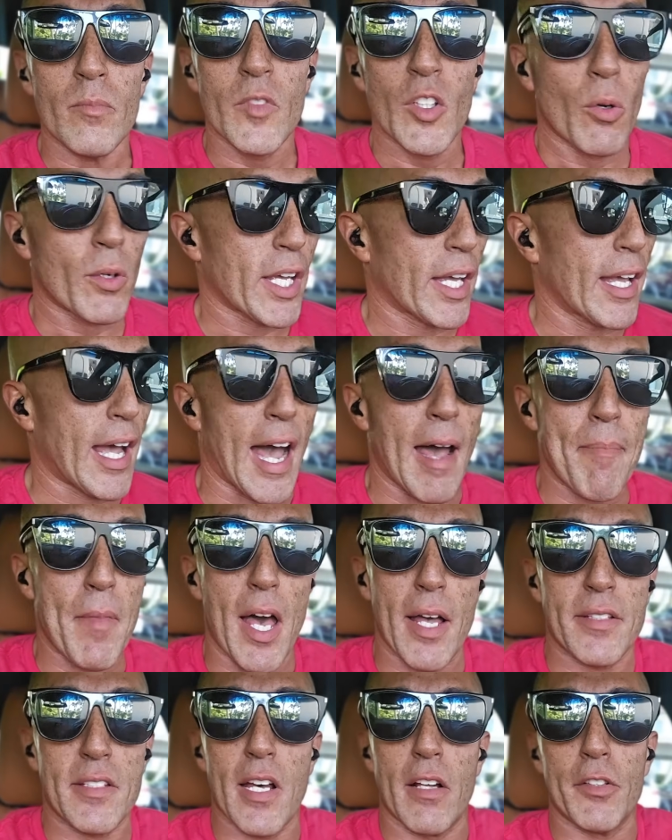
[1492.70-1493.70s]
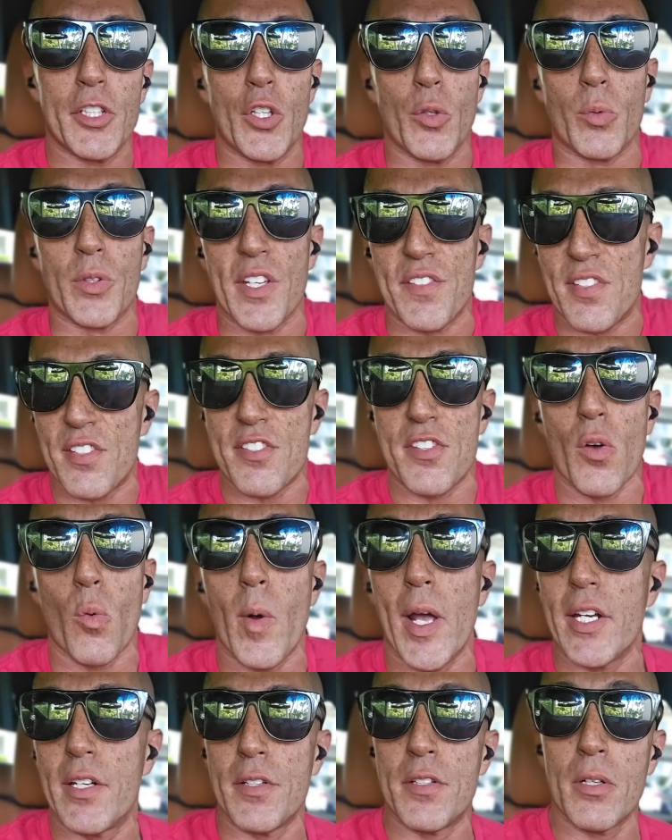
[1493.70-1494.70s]
Okay? I'm not telling you this is the
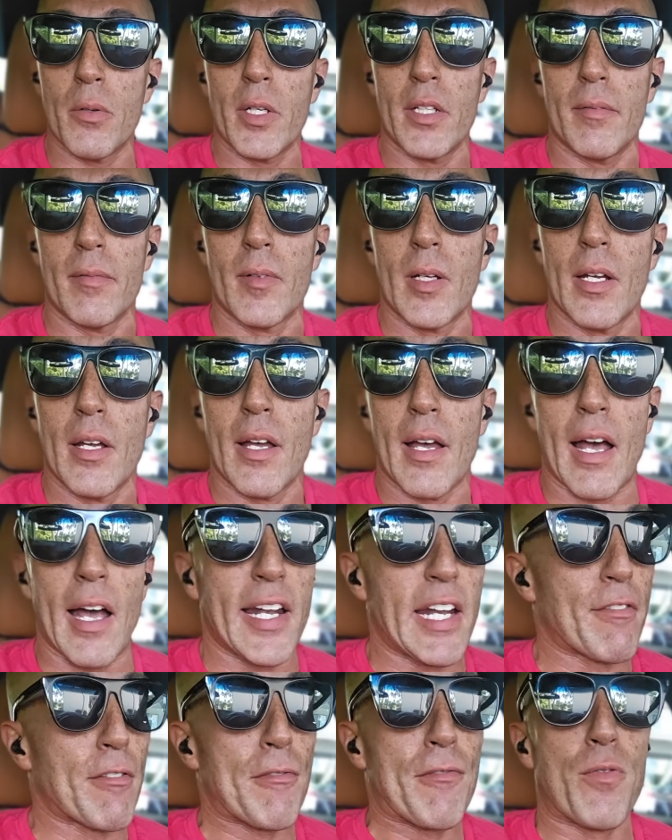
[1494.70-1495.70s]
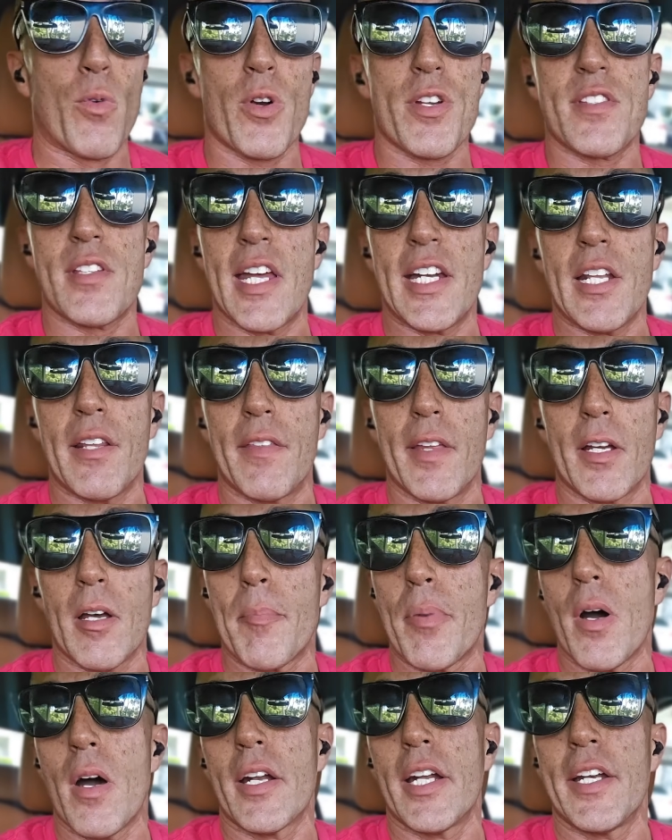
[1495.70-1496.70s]
way to do it. I never forced anything
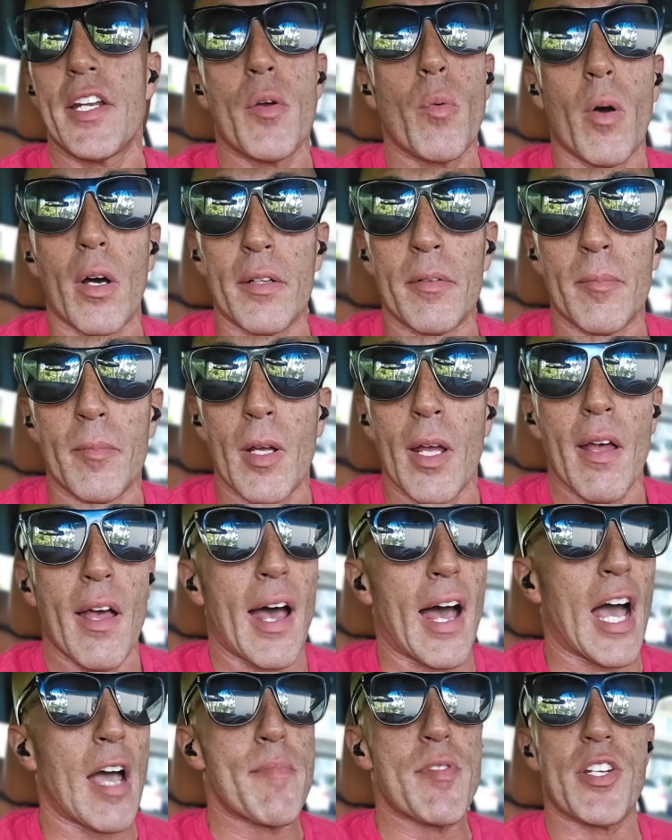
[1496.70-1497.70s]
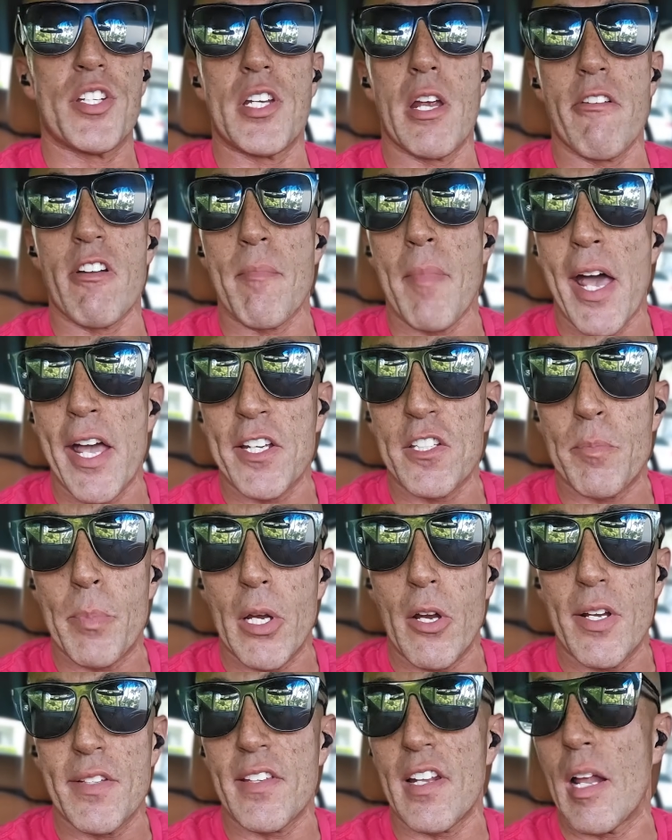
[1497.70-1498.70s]
upon anyone. I'm just sharing my
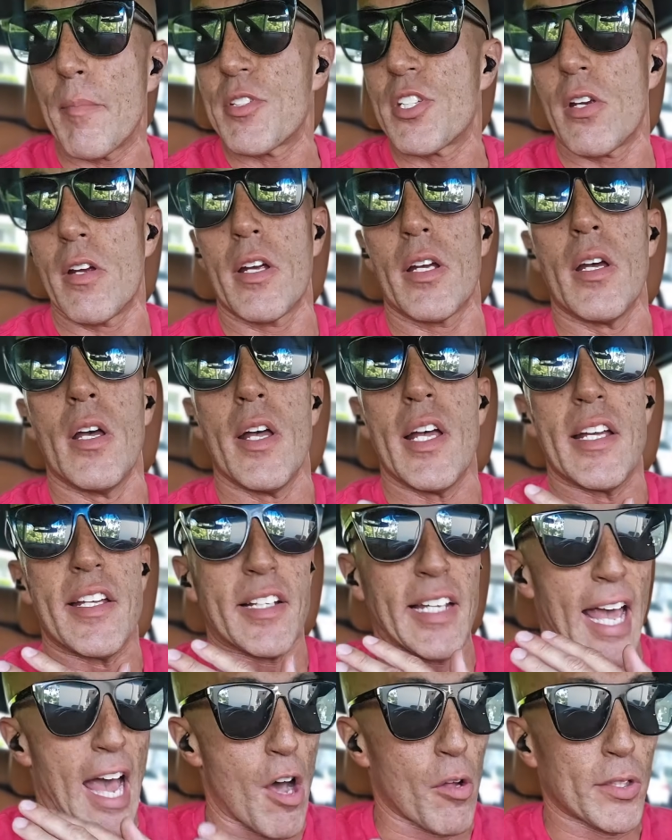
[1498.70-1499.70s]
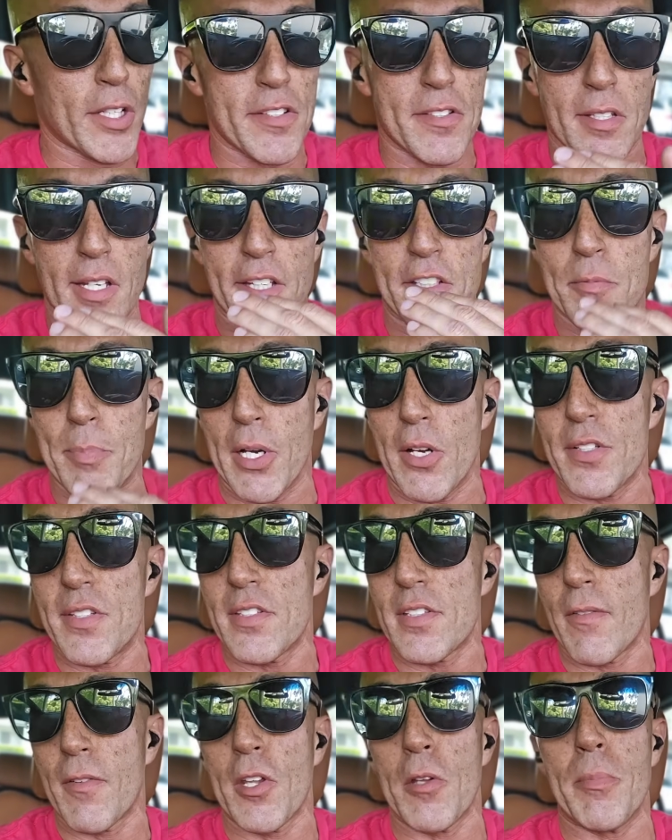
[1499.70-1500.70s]
experience, and I'm sharing countless
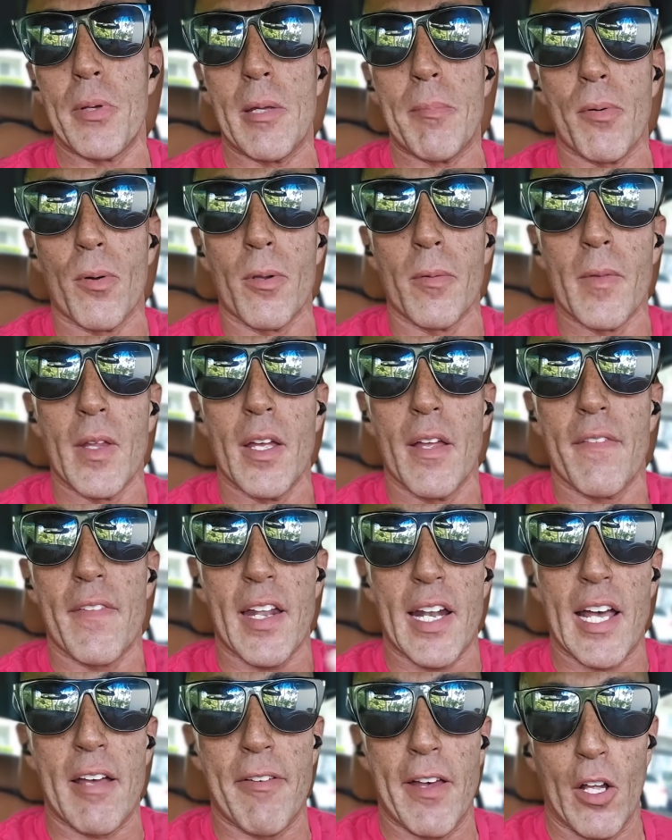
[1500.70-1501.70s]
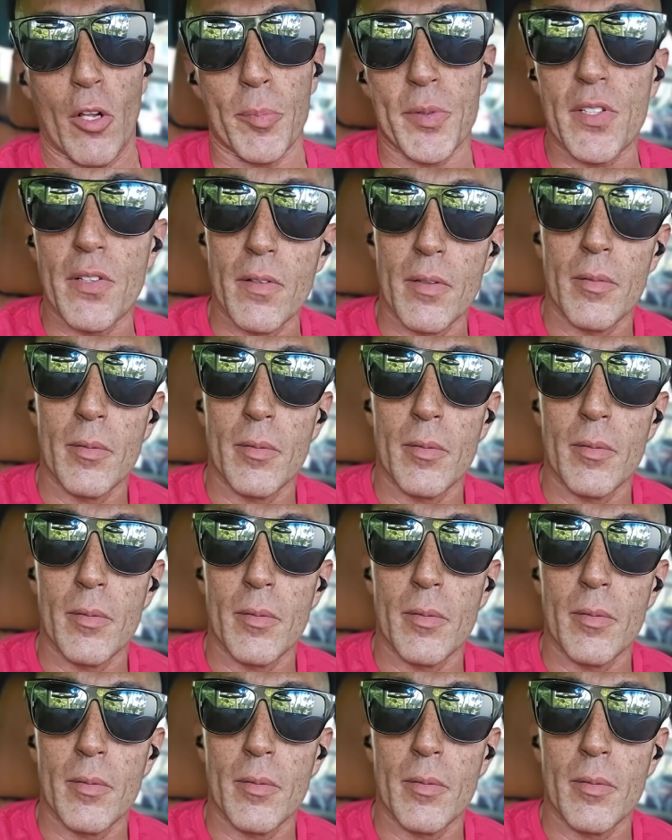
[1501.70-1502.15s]
experiences of other people that I've helped.